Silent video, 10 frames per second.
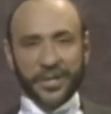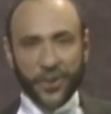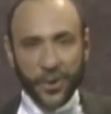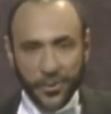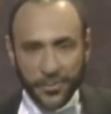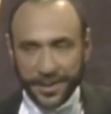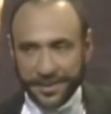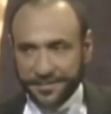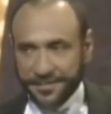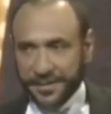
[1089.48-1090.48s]
for
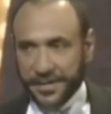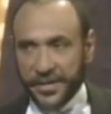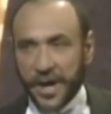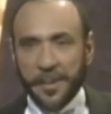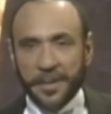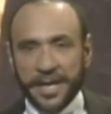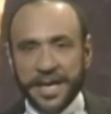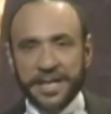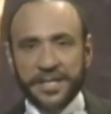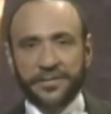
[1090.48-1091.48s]
actors who've amassed a
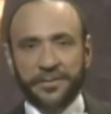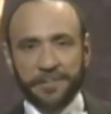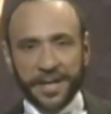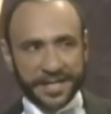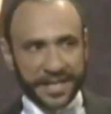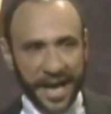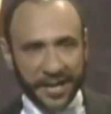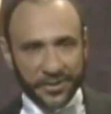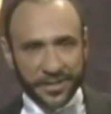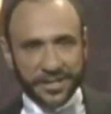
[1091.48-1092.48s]
ton of Oscar
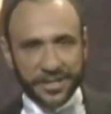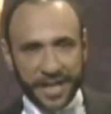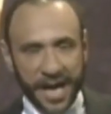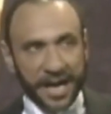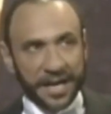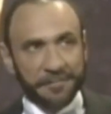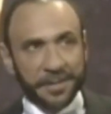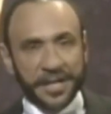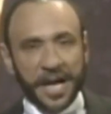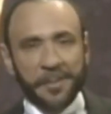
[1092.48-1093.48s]
nominations without a
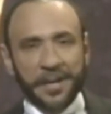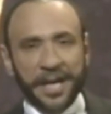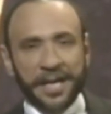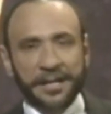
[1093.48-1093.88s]
victory.